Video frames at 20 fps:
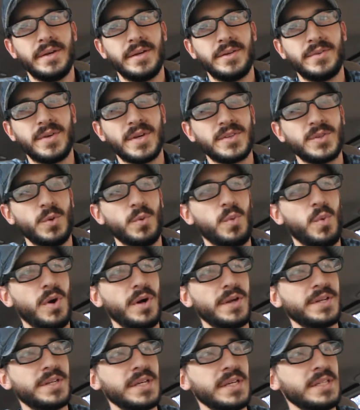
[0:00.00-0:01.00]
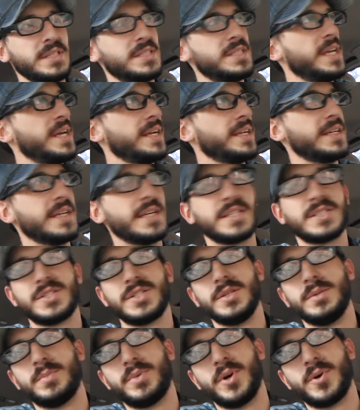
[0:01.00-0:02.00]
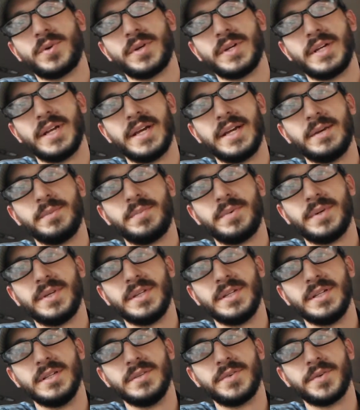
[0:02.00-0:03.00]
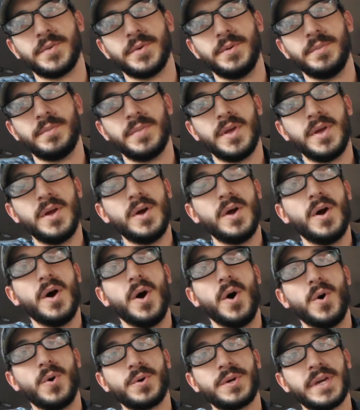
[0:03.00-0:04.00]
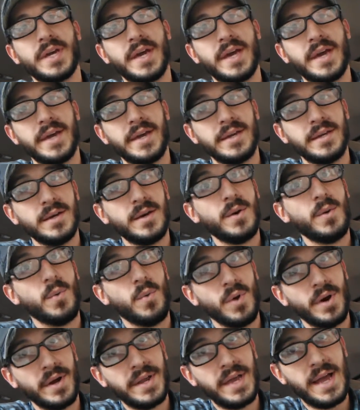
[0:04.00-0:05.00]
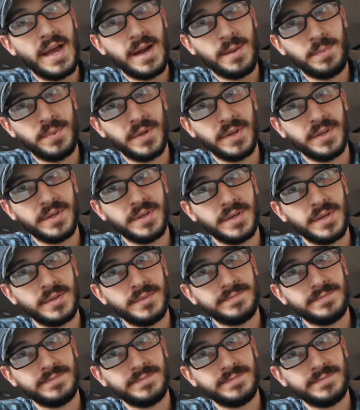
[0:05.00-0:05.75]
you got the one kid standing next to the broken lamp in the living room. Okay, what happened?